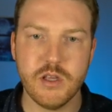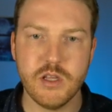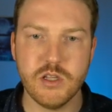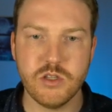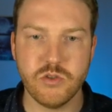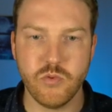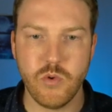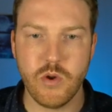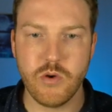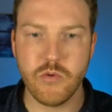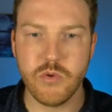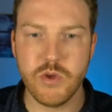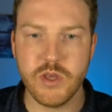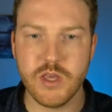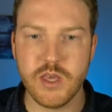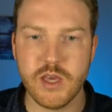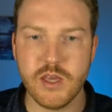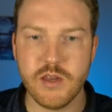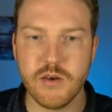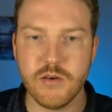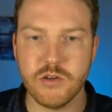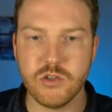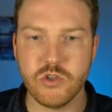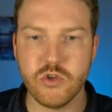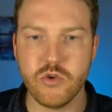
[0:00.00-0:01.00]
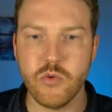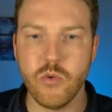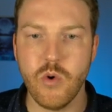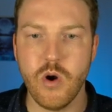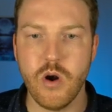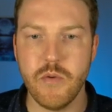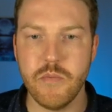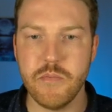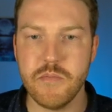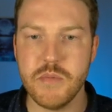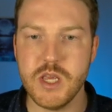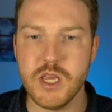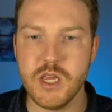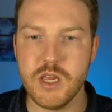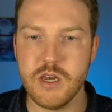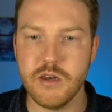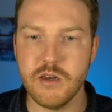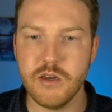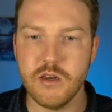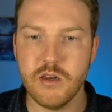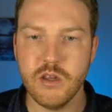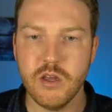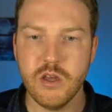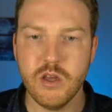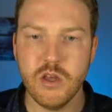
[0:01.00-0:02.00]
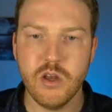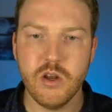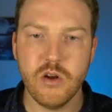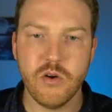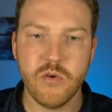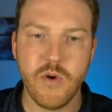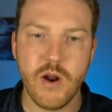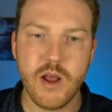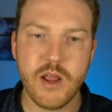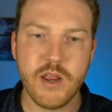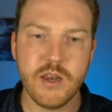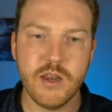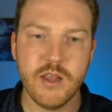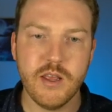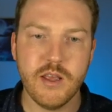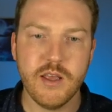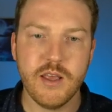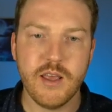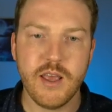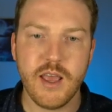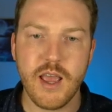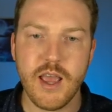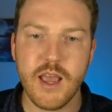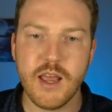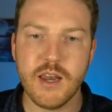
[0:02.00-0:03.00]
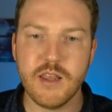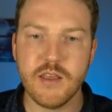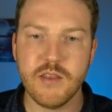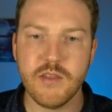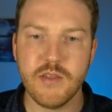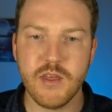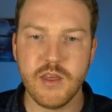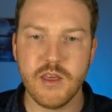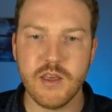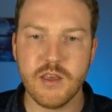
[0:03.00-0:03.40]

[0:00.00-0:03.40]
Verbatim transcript: is when we get to our mean, right? Any